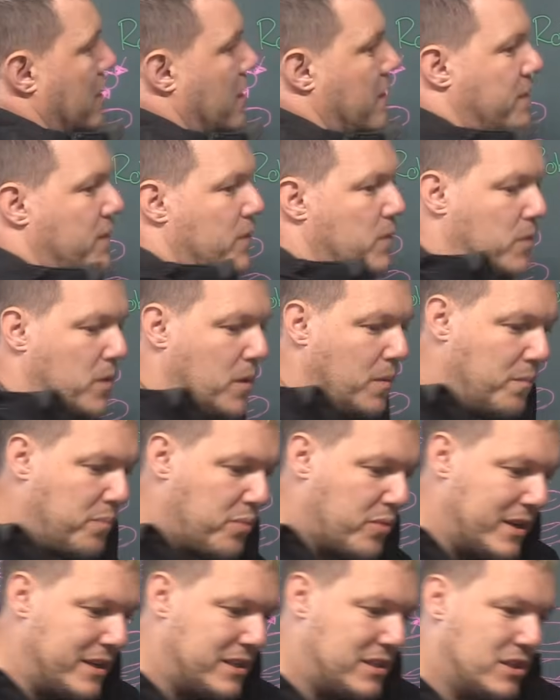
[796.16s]
If you
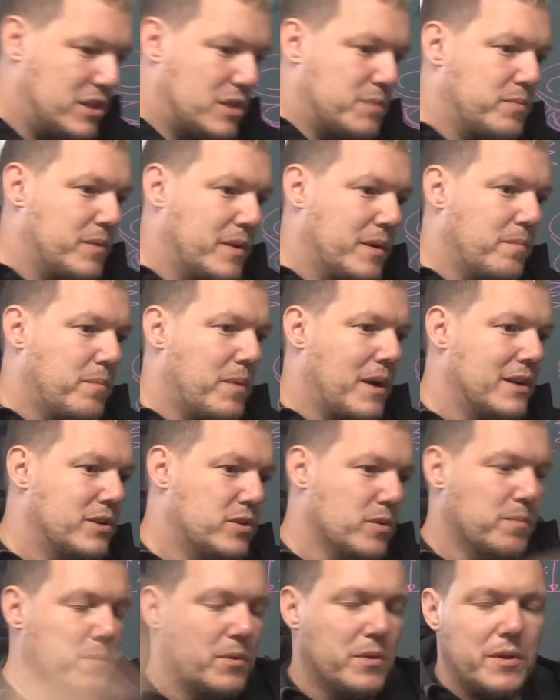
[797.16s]
compress the spring by
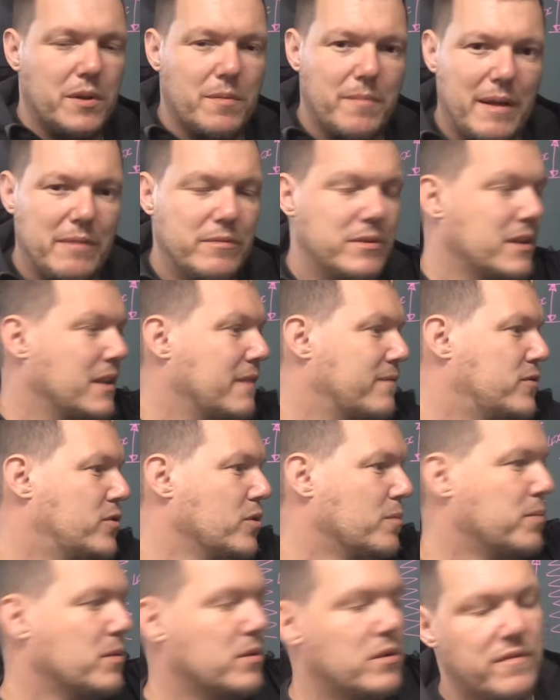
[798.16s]
double the amount, you'll have
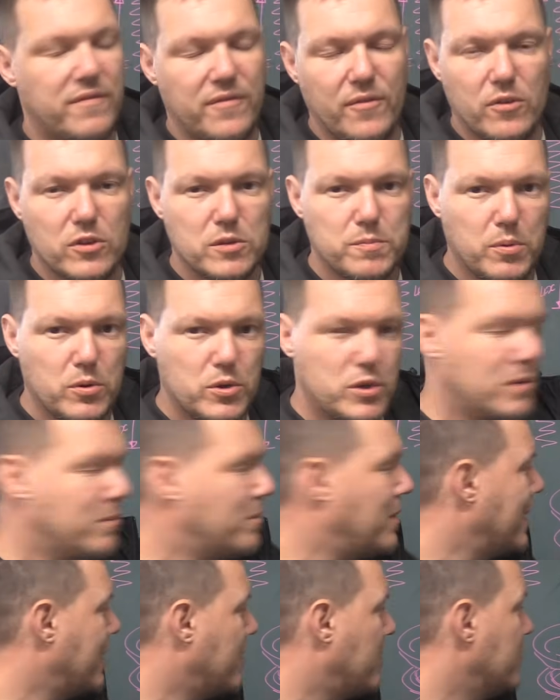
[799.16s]
double the force pushing
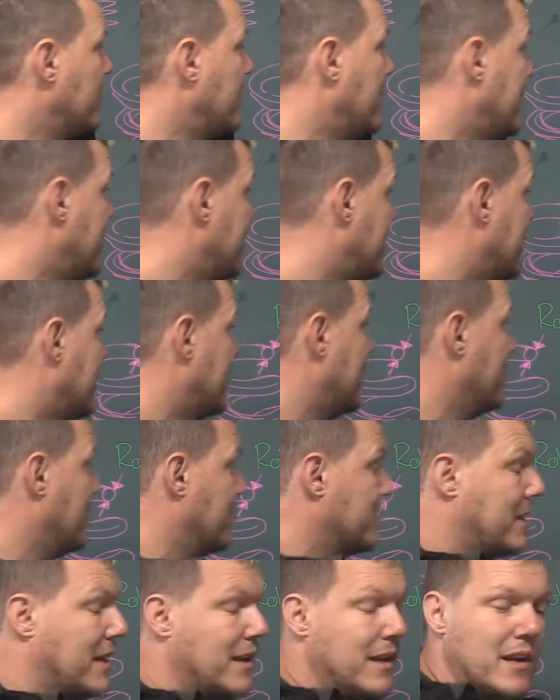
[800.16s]
back on you. It's as
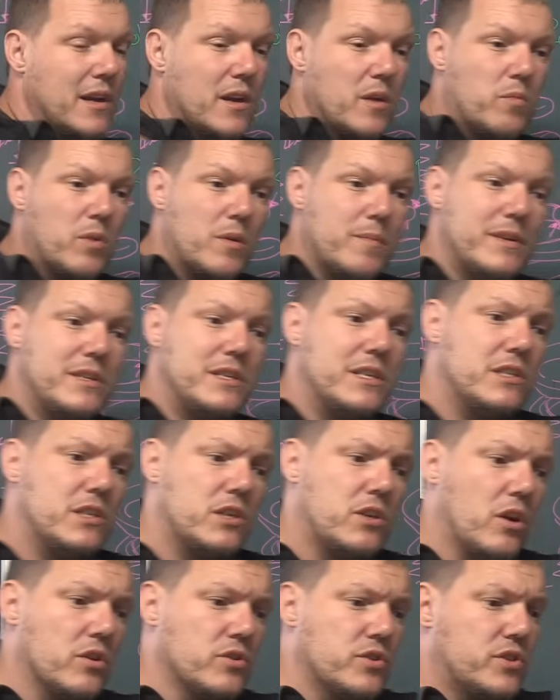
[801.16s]
simple as that. What it means is it's
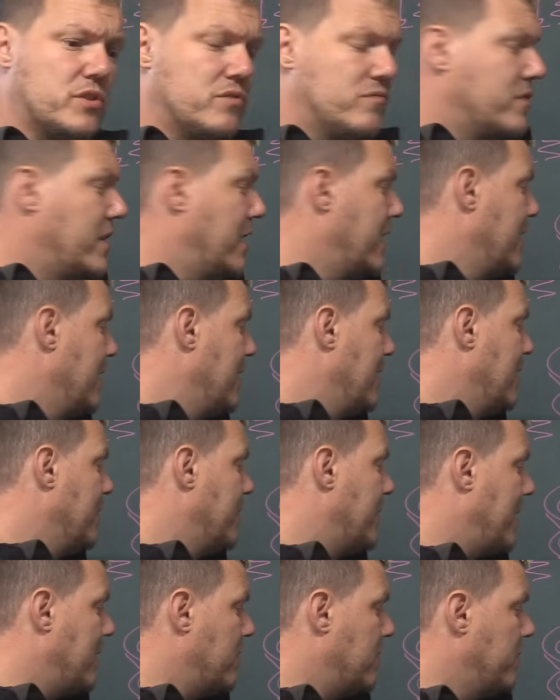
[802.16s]
a constant rate.
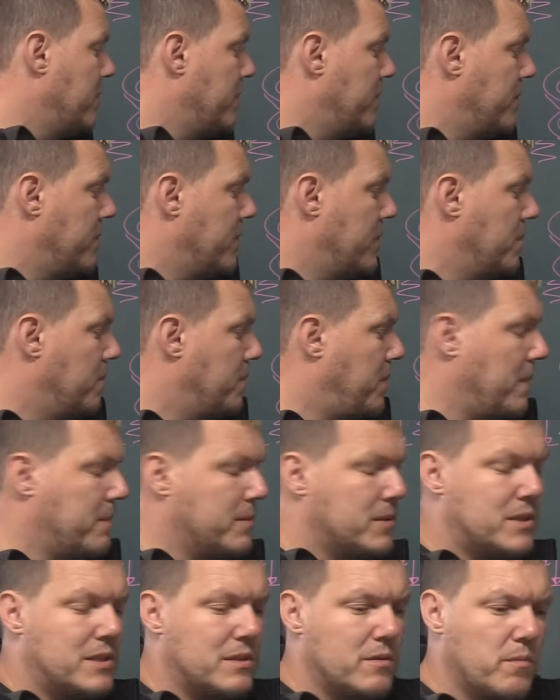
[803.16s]
Now,
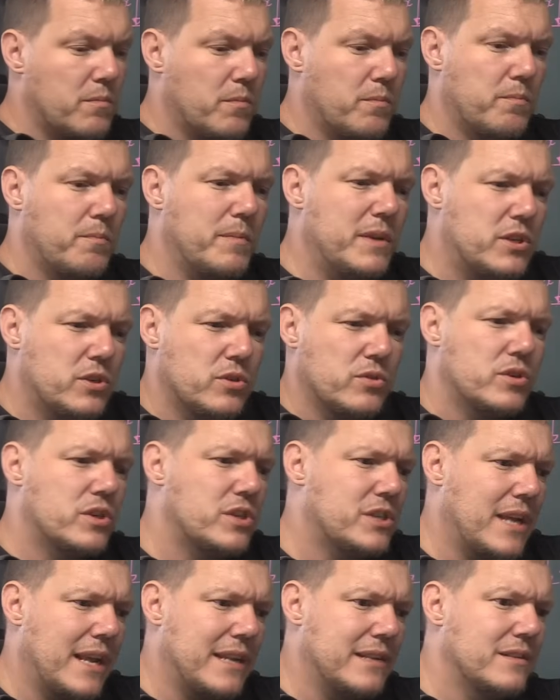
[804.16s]
people
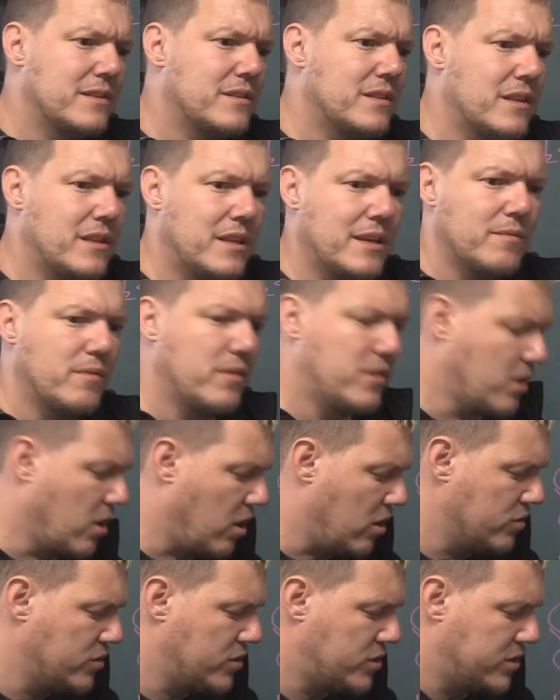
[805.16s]
misunderstand the thing with
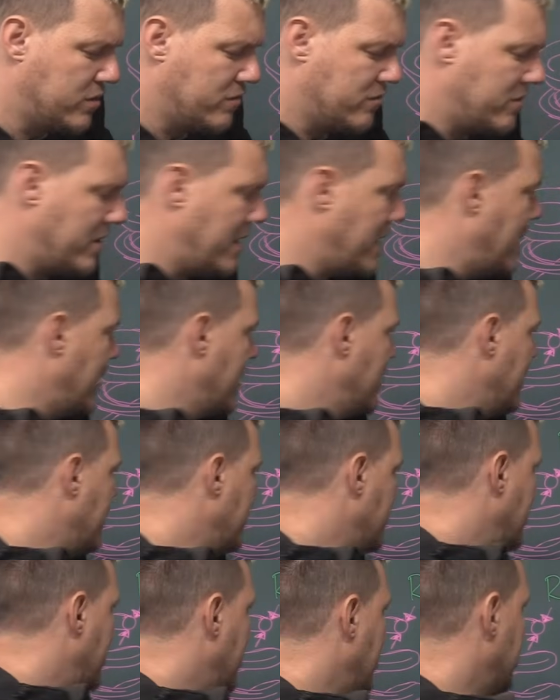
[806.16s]
constant rate.
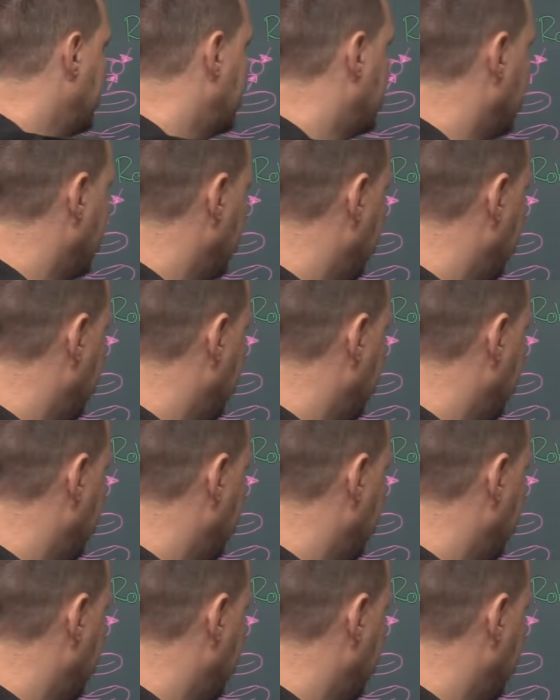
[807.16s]
It's